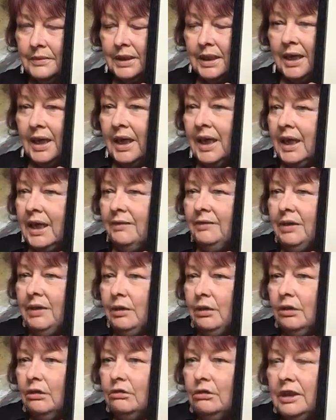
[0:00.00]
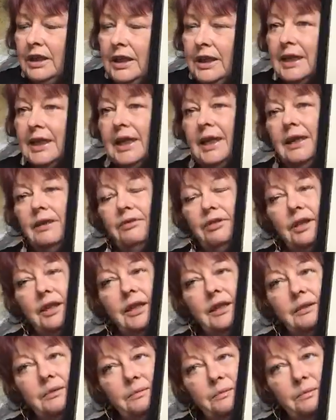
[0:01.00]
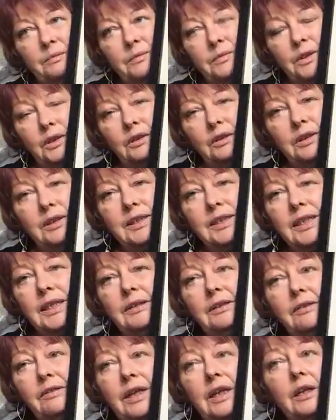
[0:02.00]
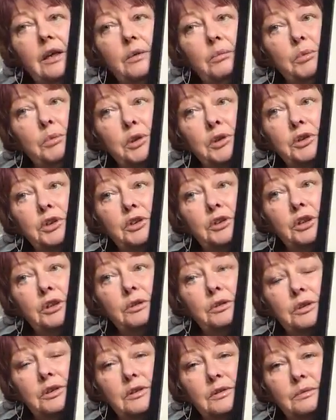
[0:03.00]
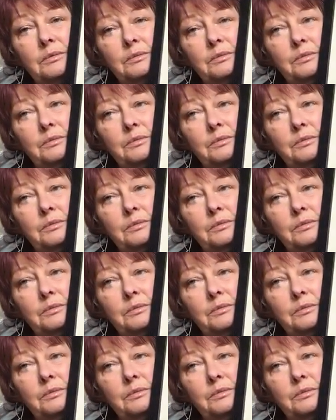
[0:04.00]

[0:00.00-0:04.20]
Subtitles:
If you look really carefully, you can see that they aren't brush strokes.